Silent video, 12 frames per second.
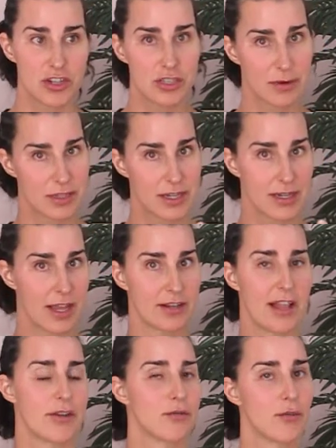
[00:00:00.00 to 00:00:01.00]
so my skin has a
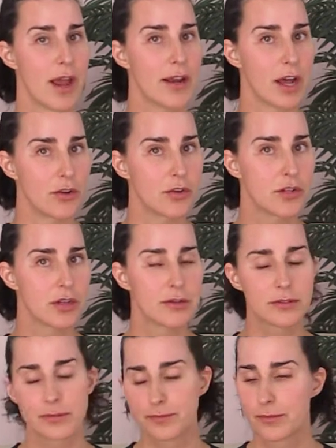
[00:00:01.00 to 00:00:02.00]
lot of red
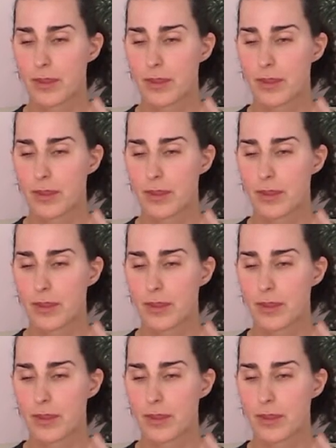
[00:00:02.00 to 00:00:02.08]
undertones.